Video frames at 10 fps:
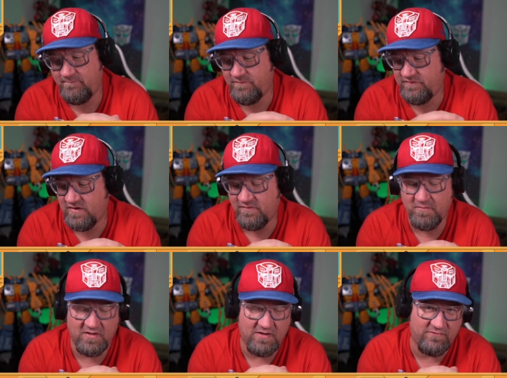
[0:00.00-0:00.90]
stuff. I
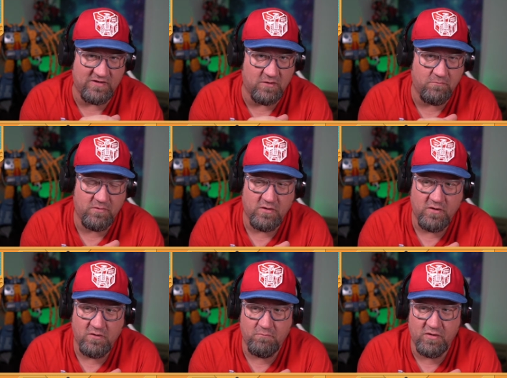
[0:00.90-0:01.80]
mean, I've seen them.
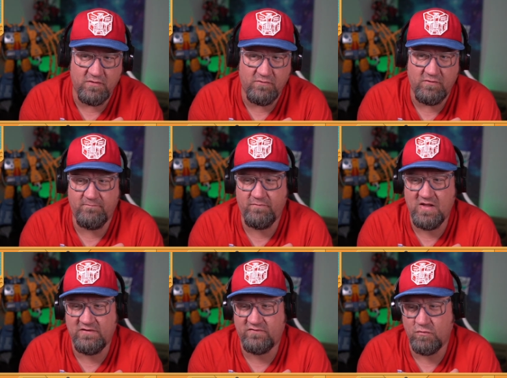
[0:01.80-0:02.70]
but
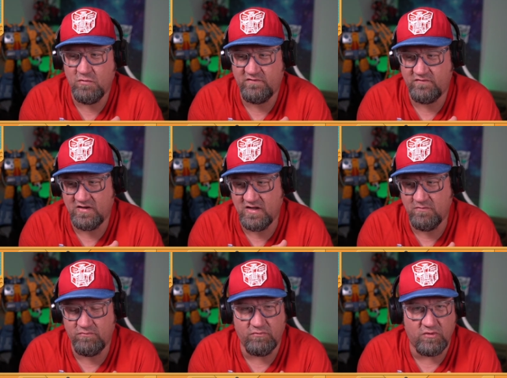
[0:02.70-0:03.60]
not so much that I
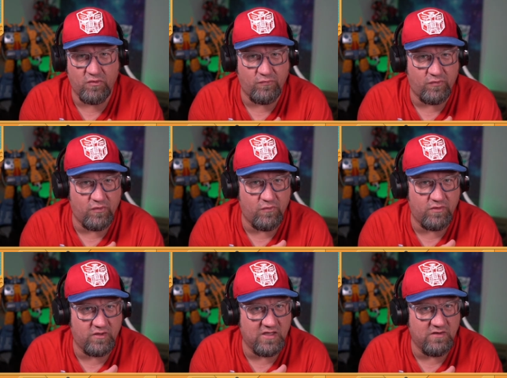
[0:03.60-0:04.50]
would go in
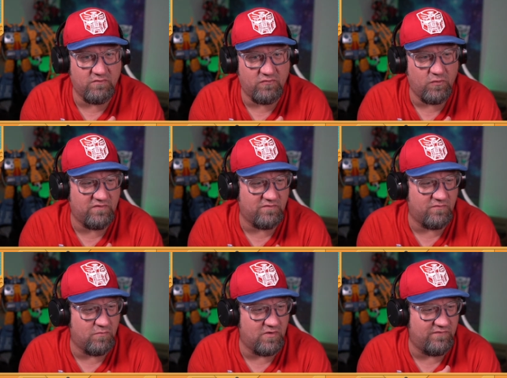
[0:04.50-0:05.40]
and getting toys of
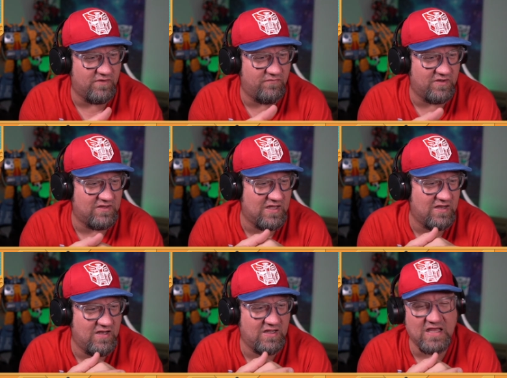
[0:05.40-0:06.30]
them and stuff like that.
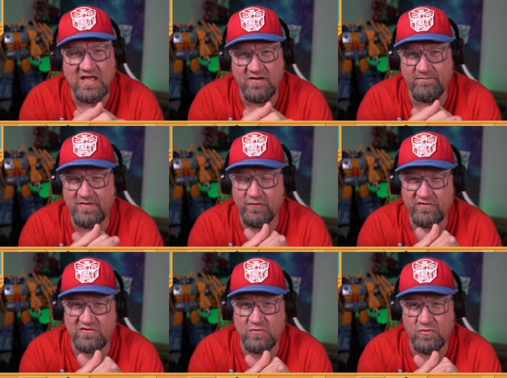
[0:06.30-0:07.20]
And again, it
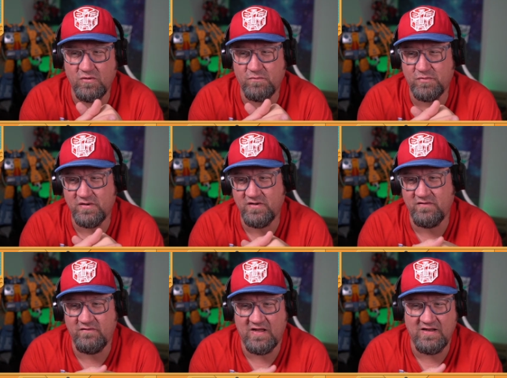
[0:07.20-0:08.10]
looks cool, but
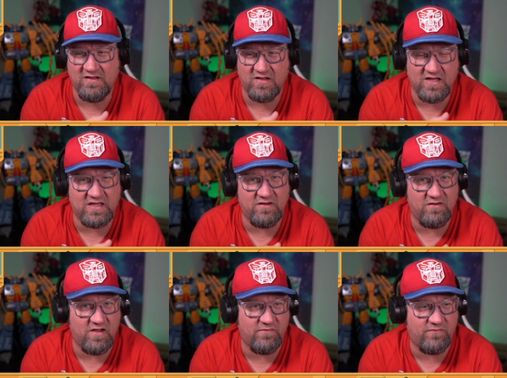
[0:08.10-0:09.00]
I didn't like it
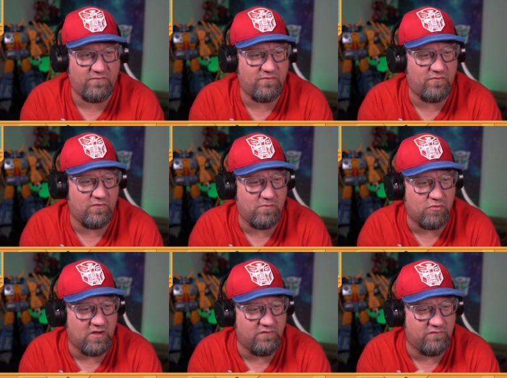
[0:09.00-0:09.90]
enough for the
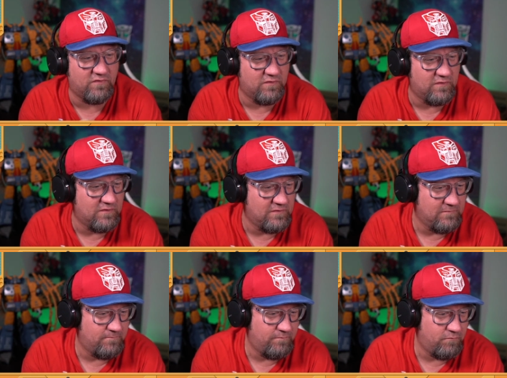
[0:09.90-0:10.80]
price.
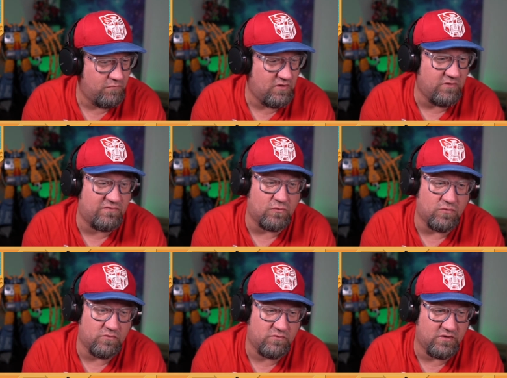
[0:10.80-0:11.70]
It looks
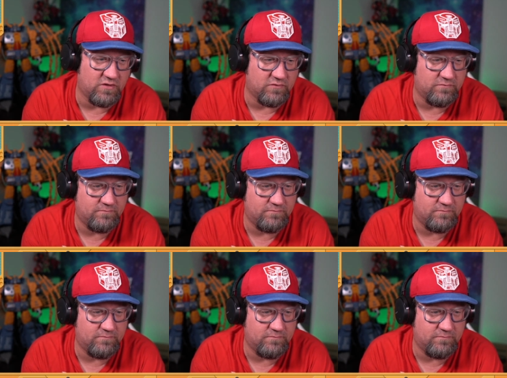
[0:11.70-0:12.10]
cool, you know.